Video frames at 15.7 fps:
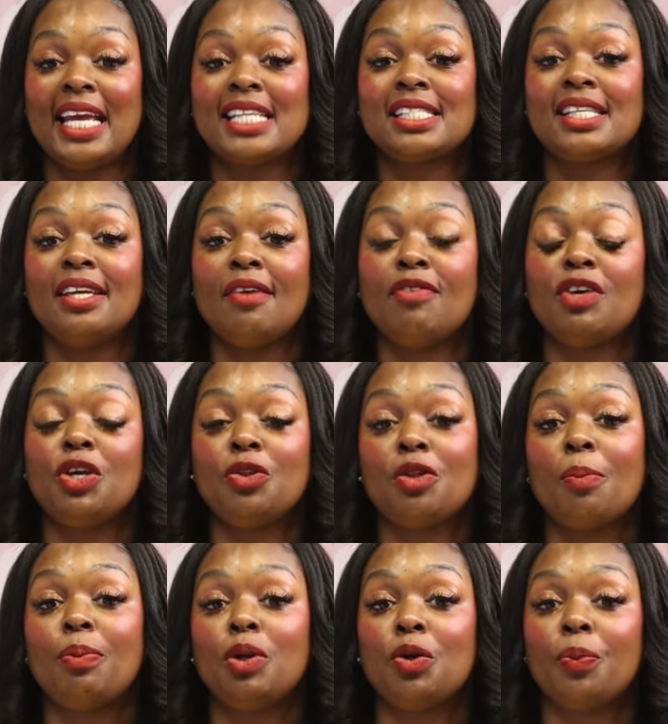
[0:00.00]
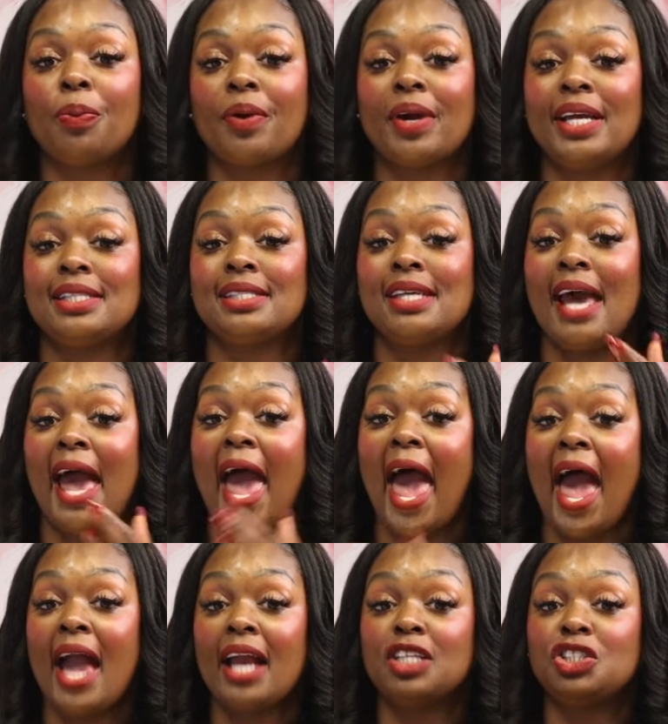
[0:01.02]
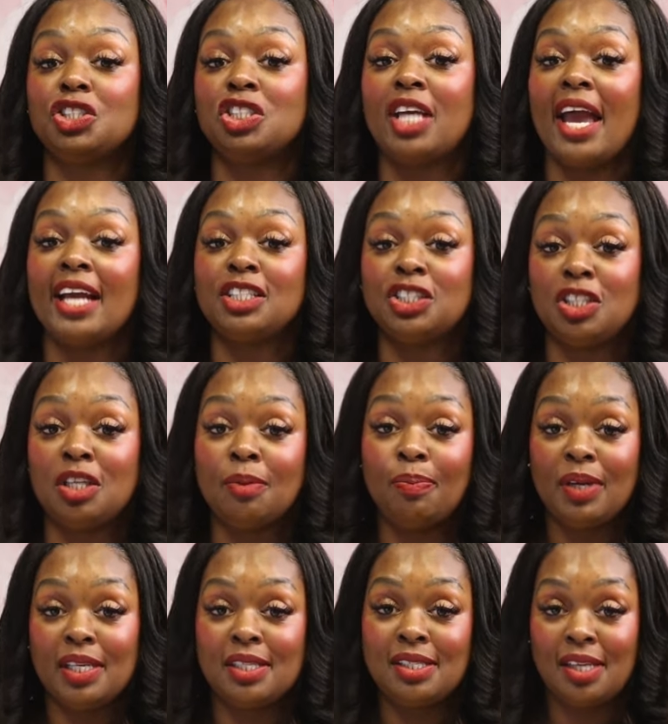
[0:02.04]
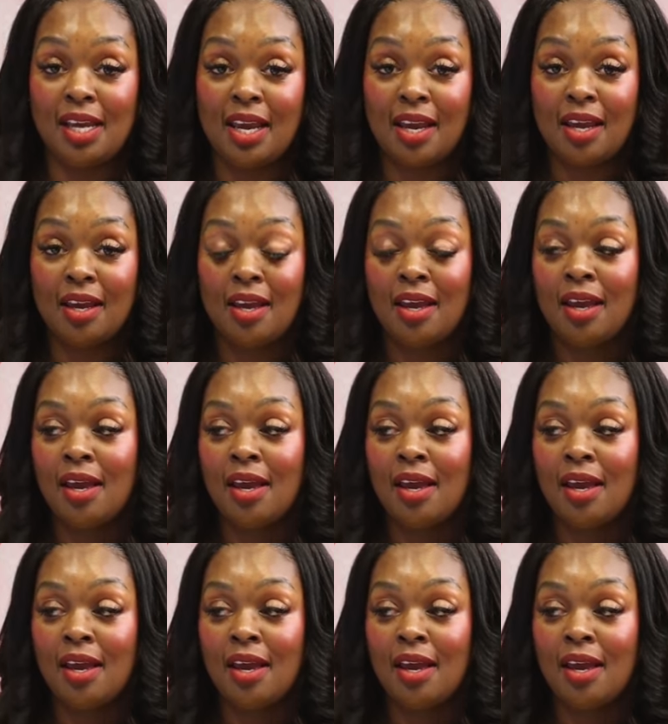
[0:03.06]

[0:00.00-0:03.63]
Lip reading: it's giving you the blueprint to ask ChatGPT